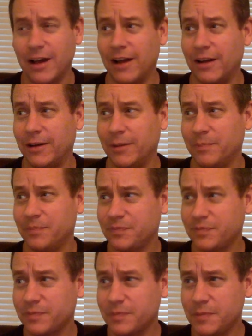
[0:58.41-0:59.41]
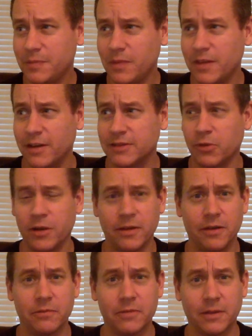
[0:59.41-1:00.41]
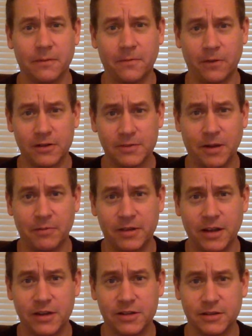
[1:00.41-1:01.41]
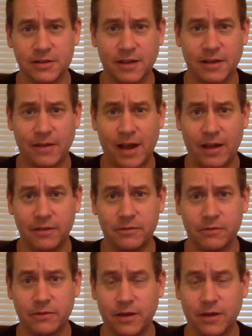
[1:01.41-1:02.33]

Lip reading: That was one of the first publications I've had.